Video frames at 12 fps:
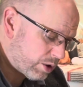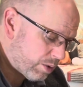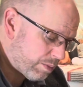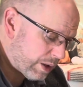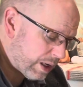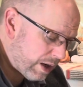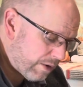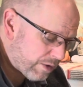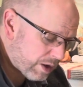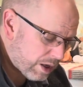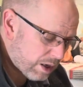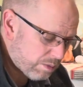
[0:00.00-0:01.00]
who believed
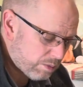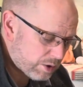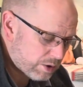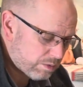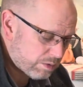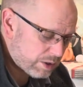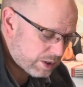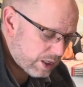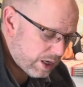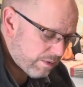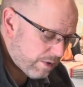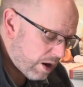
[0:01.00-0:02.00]
in him were to
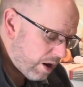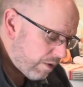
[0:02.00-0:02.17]
receive.